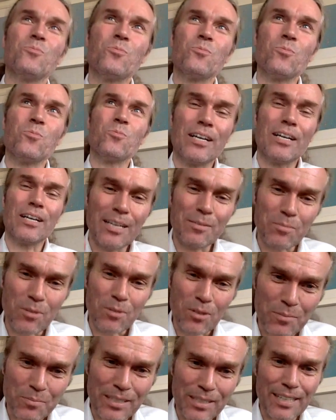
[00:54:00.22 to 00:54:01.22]
When I'm
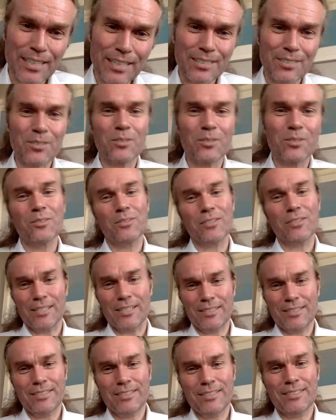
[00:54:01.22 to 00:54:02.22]
coming, I don't know yet.